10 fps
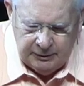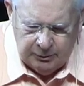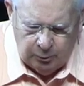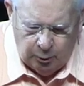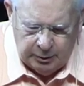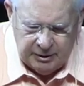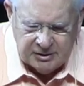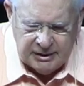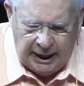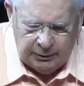dear Lord,
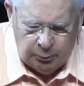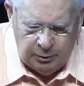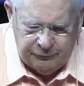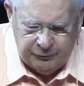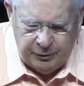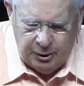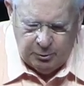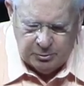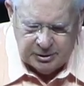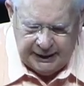is not only for
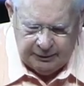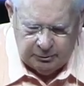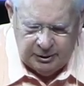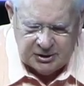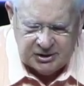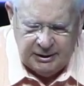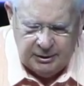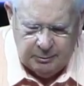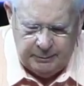those that are listening to